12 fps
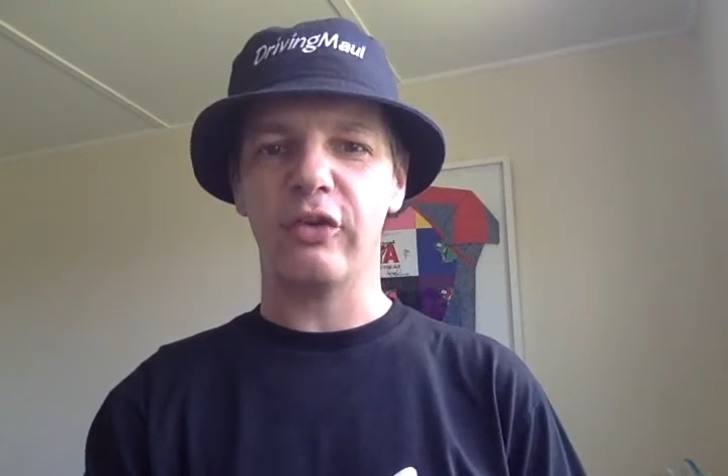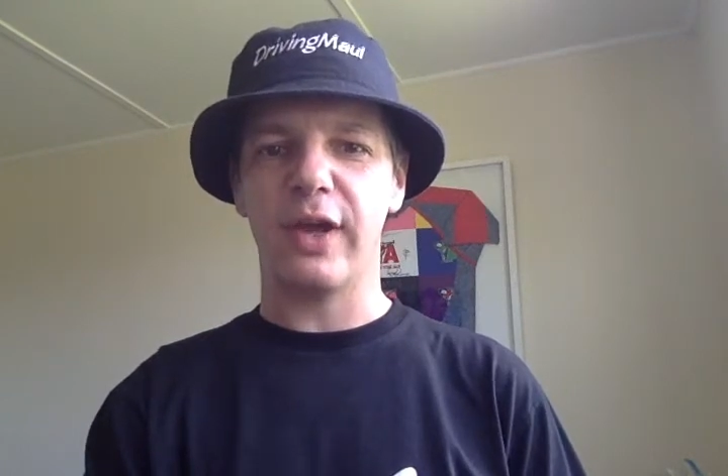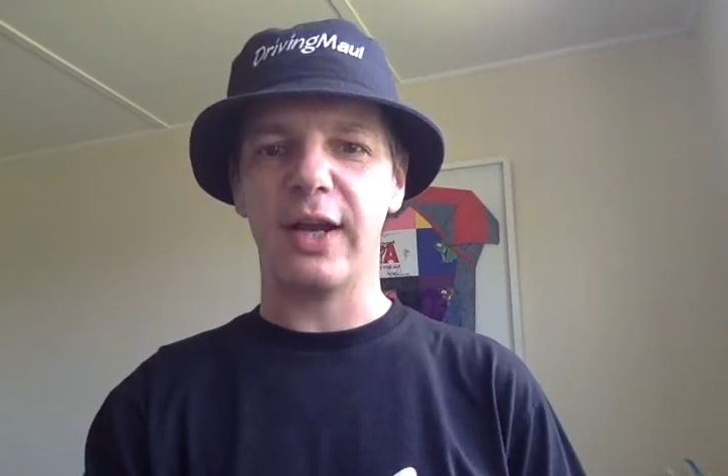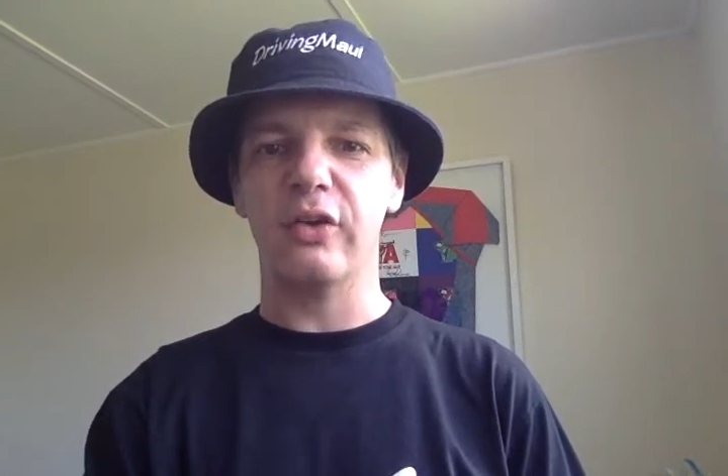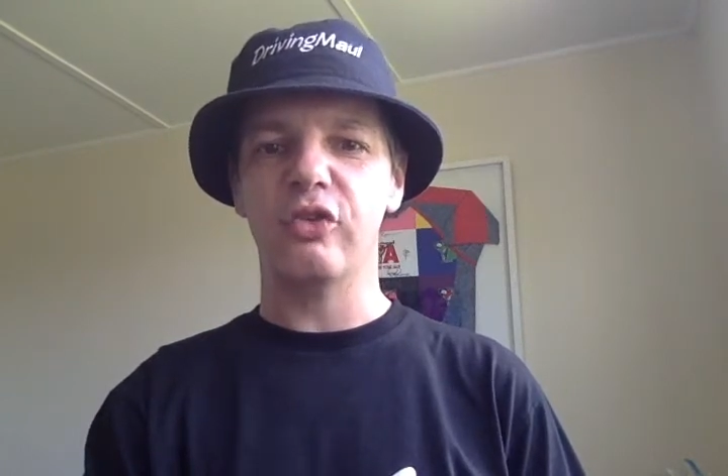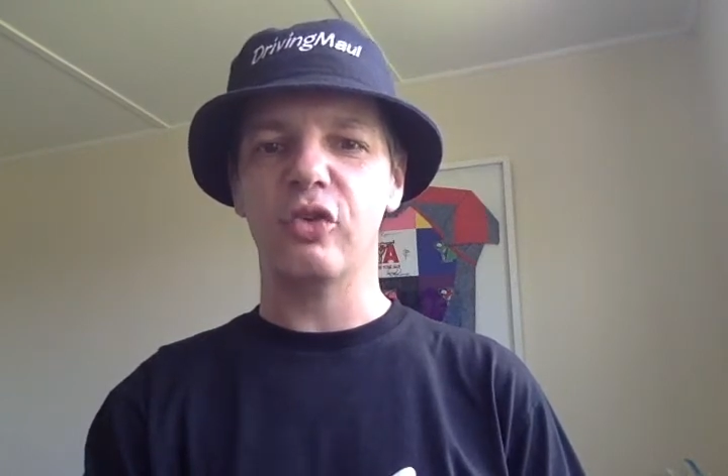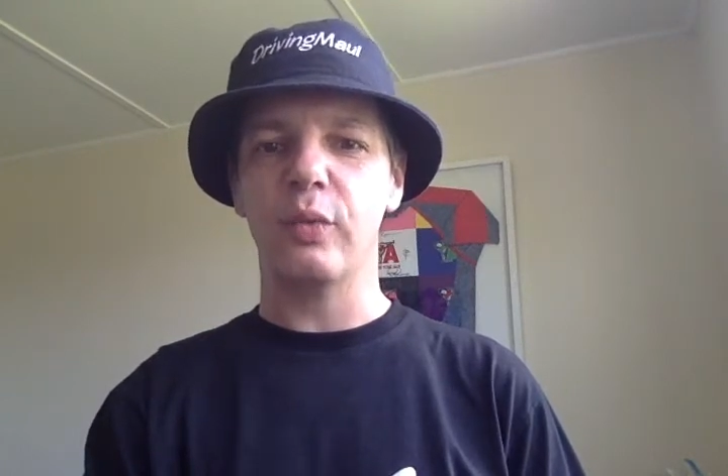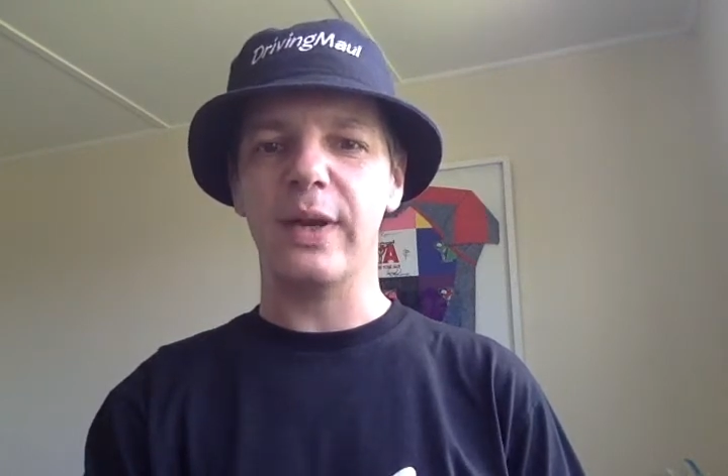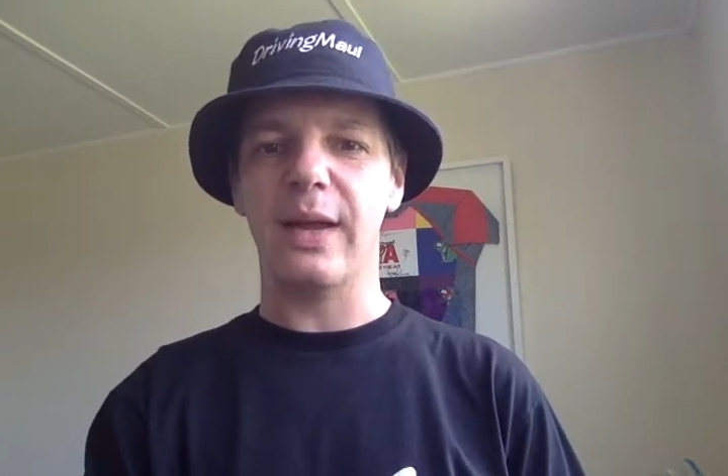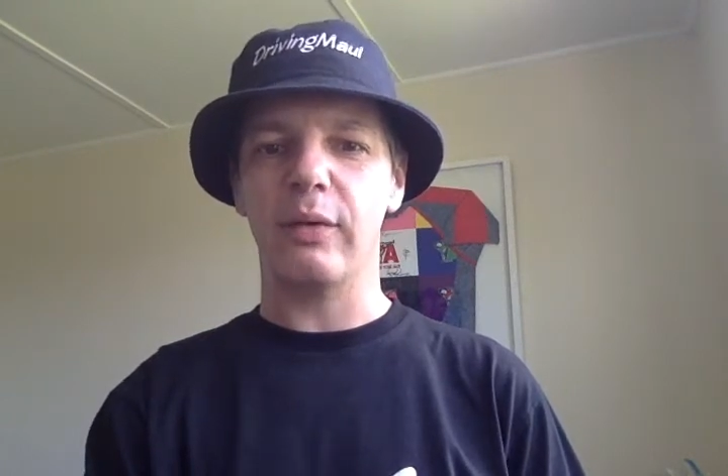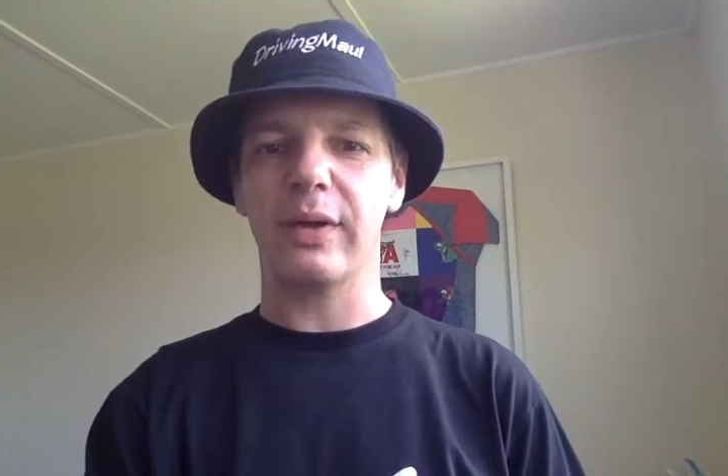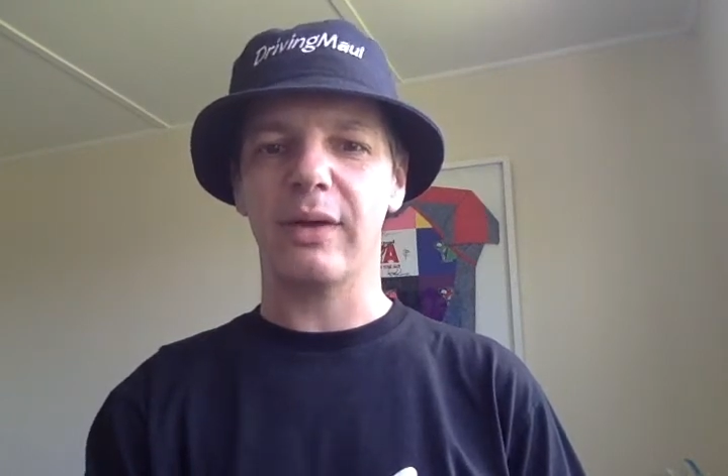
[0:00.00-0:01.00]
so England should win
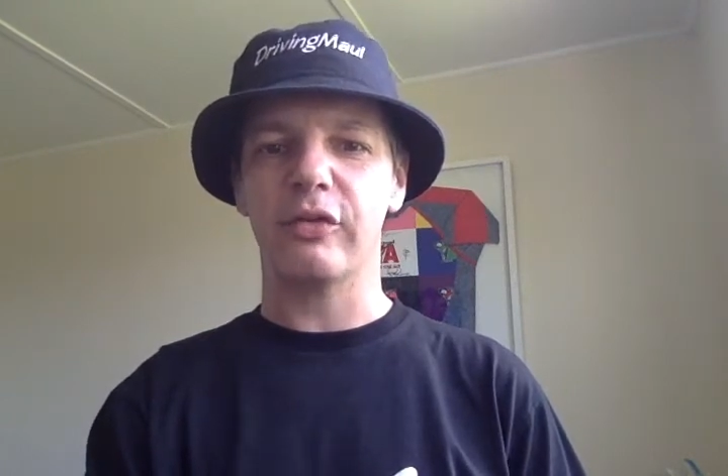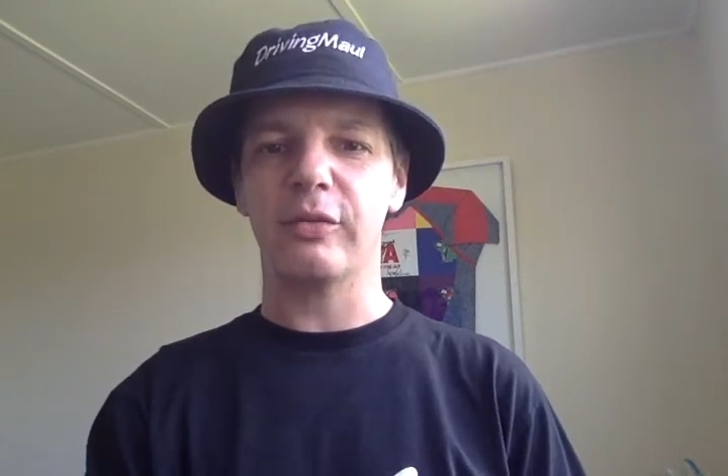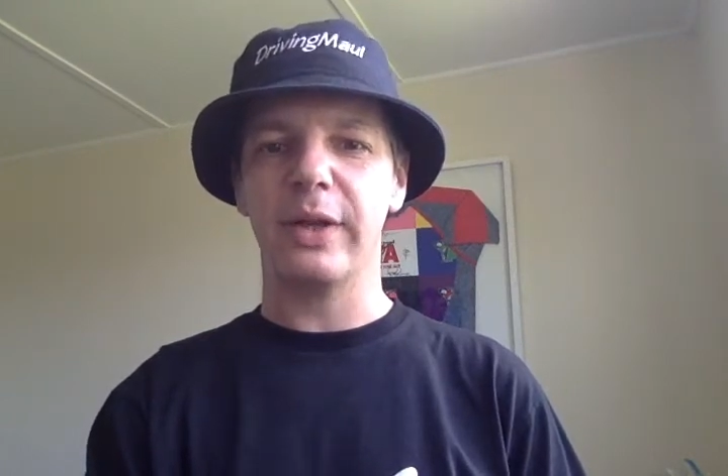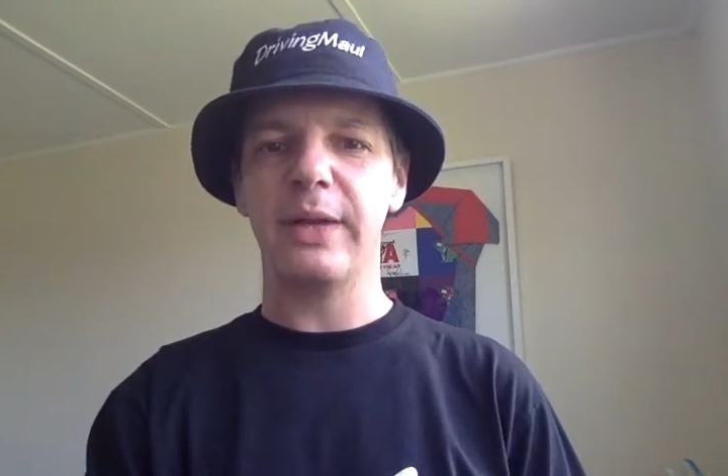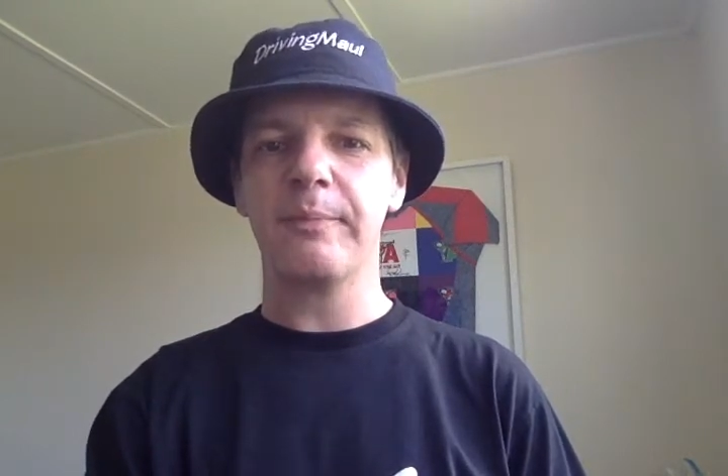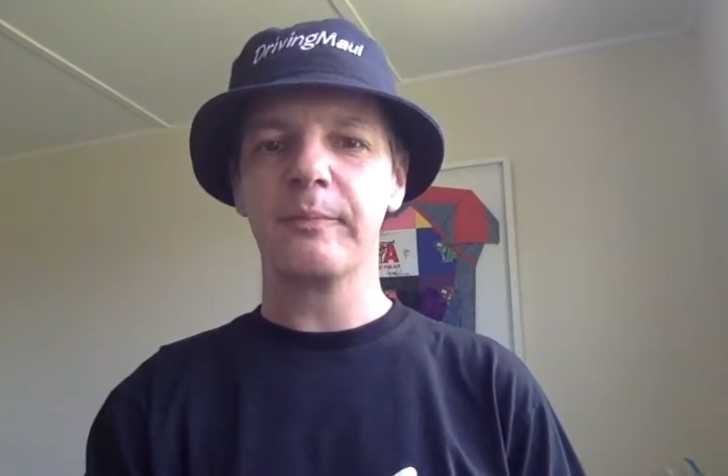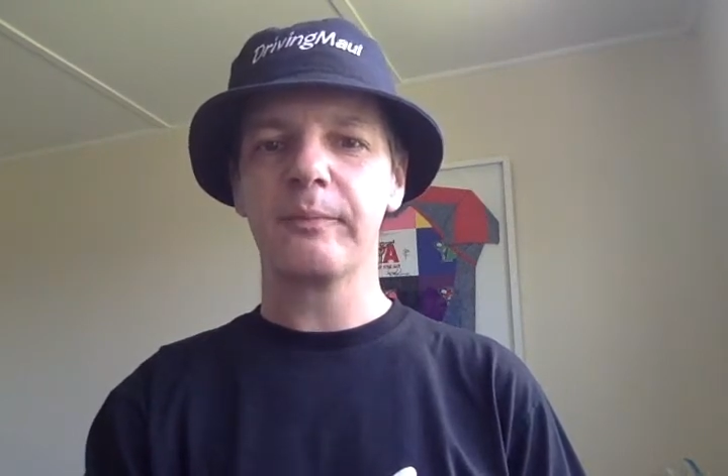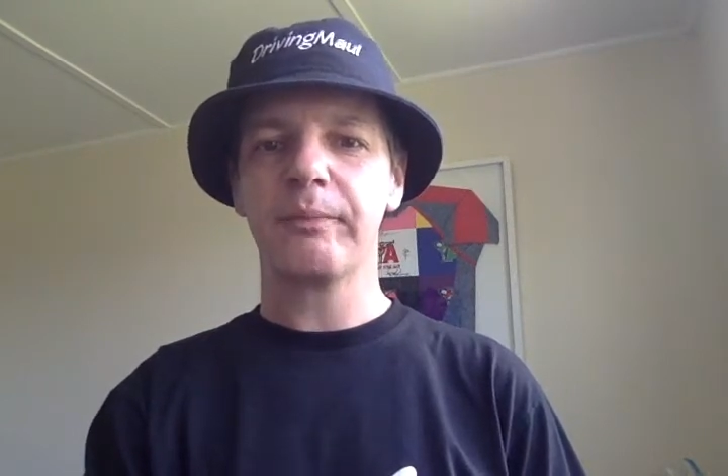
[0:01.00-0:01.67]
that one comfortably.